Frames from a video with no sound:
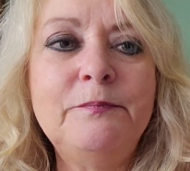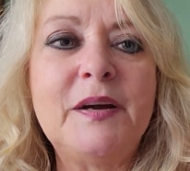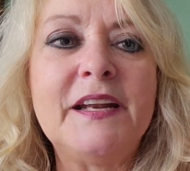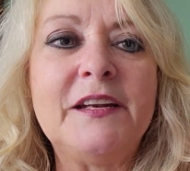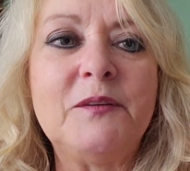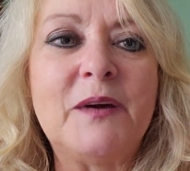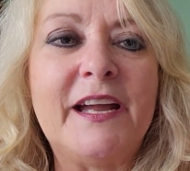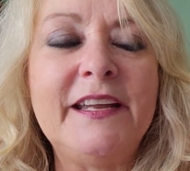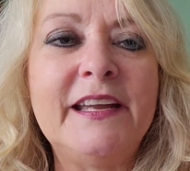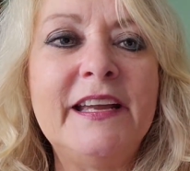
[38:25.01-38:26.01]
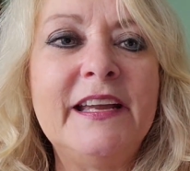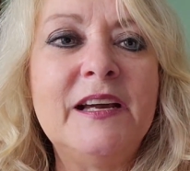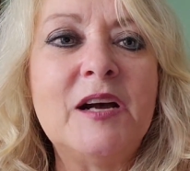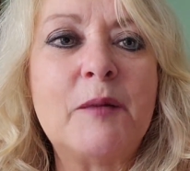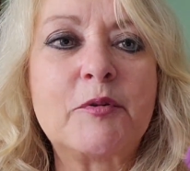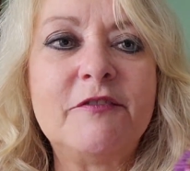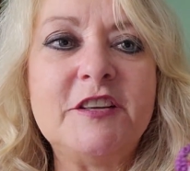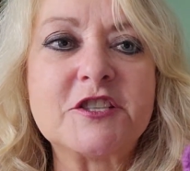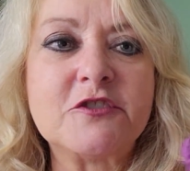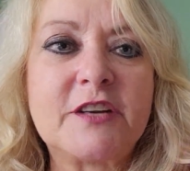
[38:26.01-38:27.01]
But anyway, a
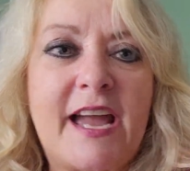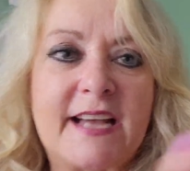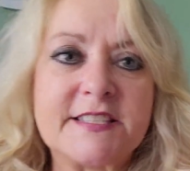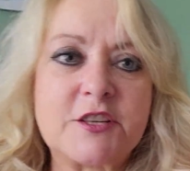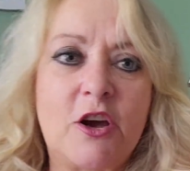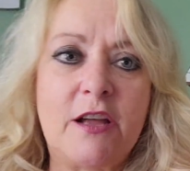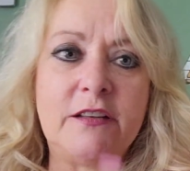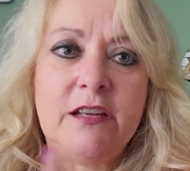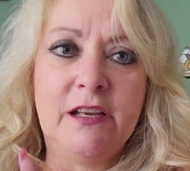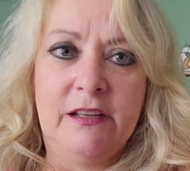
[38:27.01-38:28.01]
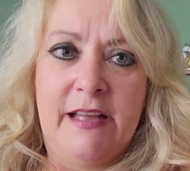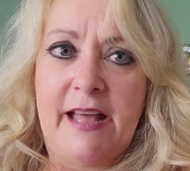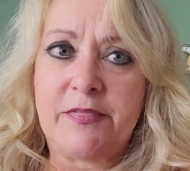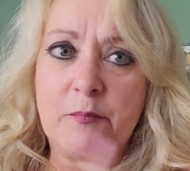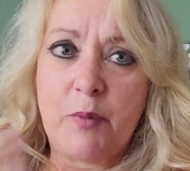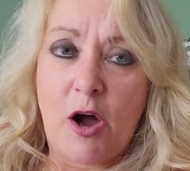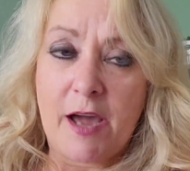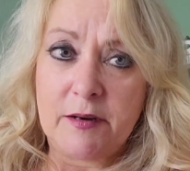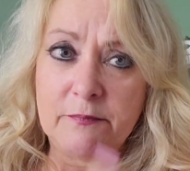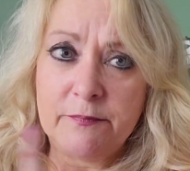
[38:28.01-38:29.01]
provisional cast on at the
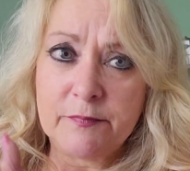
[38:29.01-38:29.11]
bottom,